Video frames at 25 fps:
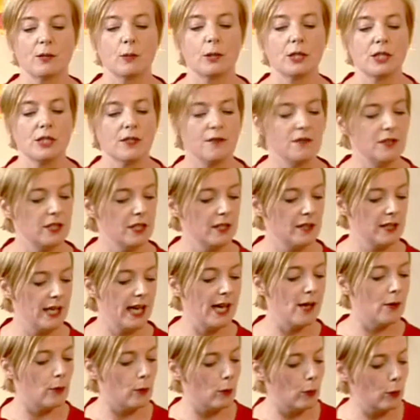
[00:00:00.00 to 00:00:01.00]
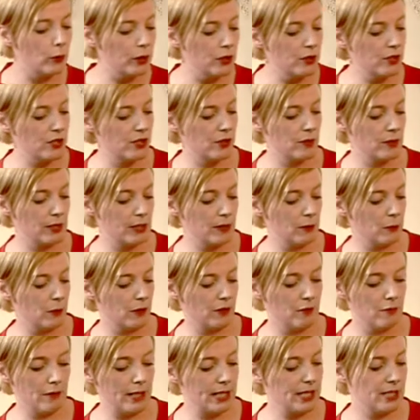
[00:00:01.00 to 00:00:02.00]
So once you've done that, all you're doing
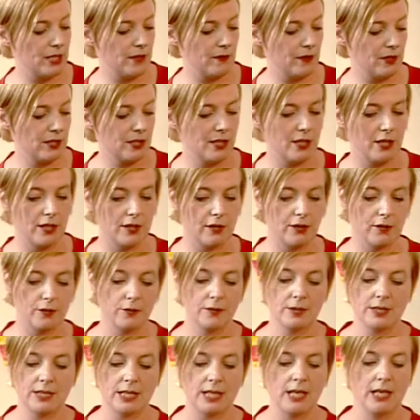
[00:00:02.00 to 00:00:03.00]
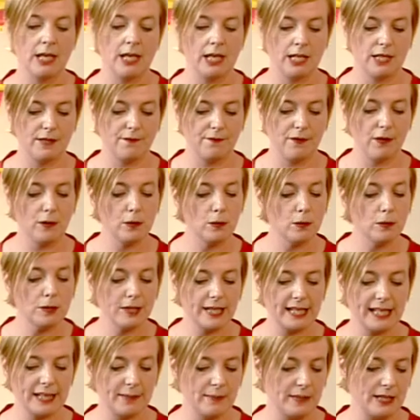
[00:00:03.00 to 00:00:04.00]
with the rest of your circles is
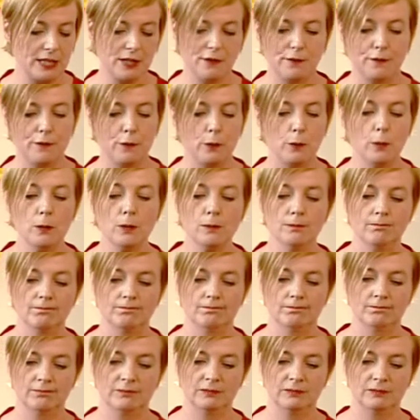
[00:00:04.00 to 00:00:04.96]
folding them into four